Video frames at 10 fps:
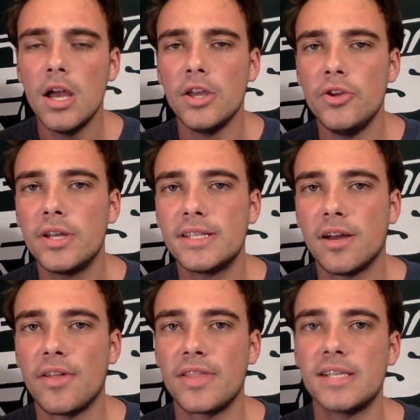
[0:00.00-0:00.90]
You could tell
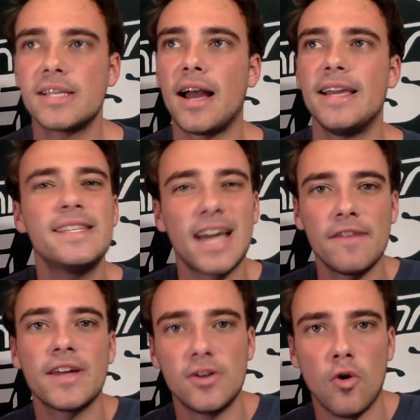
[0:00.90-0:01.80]
that this guy, he's kind of
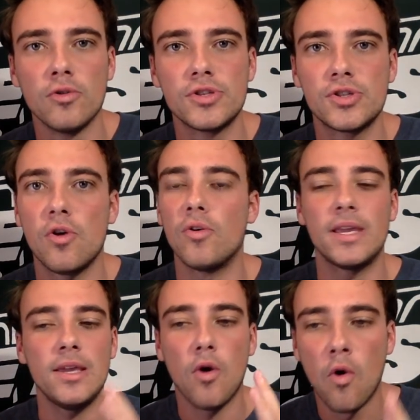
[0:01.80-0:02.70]
like an old soul.
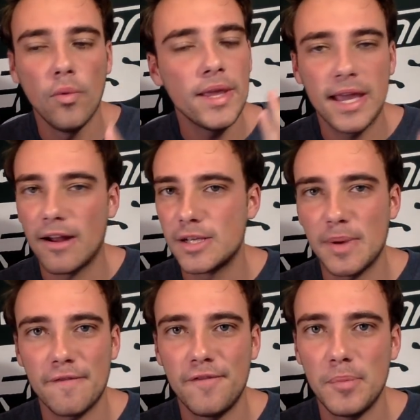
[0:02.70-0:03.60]
He only cares
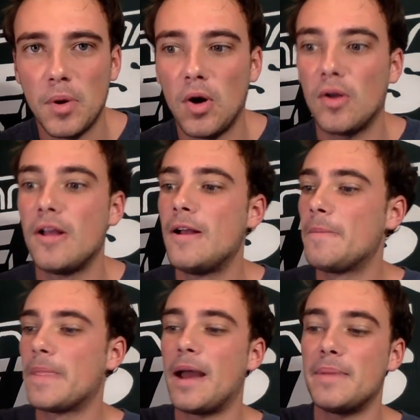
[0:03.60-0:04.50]
about football.
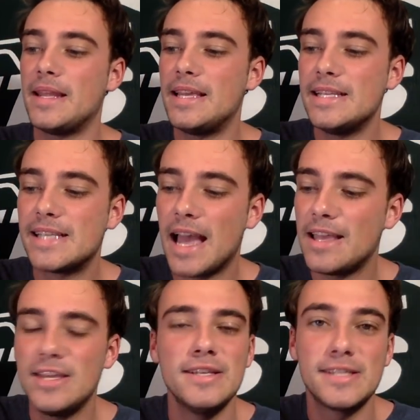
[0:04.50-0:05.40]
I mean,
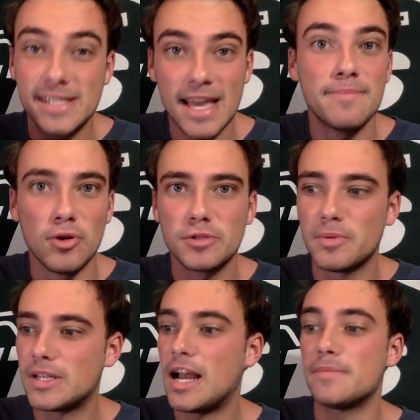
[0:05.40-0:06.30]
he's said
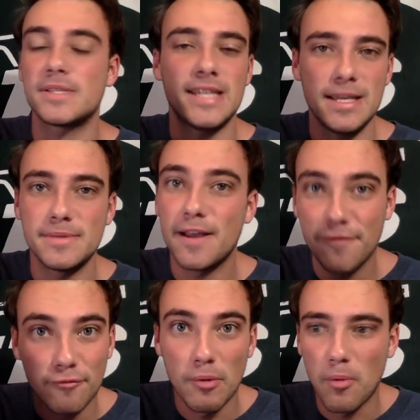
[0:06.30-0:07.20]
multiple times, teams
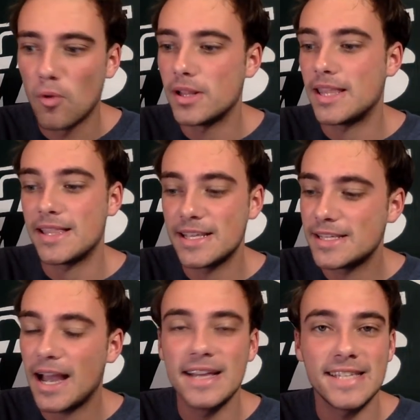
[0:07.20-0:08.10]
have reported that this
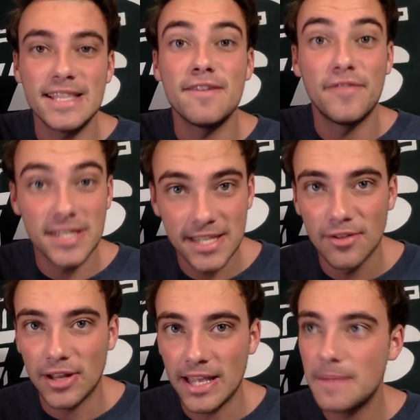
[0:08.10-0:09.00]
guy is in the
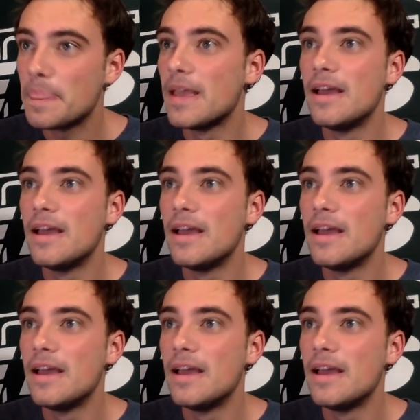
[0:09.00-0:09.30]
facility